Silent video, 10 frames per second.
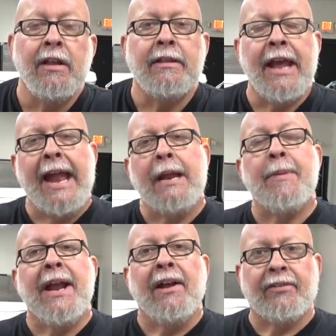the
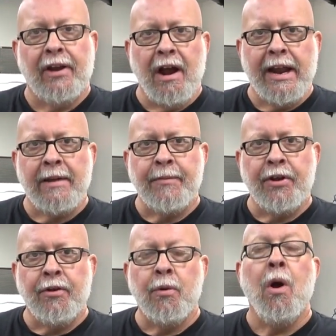ABS and
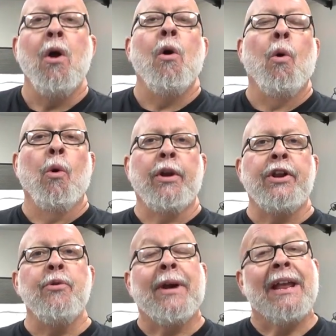IMU, or
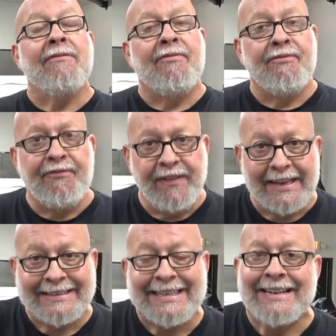you can
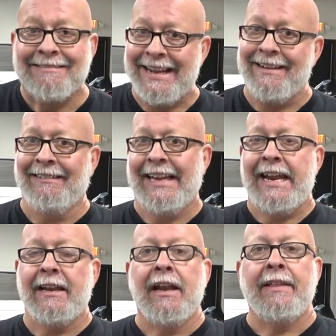physically
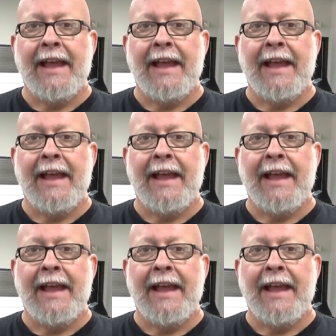delete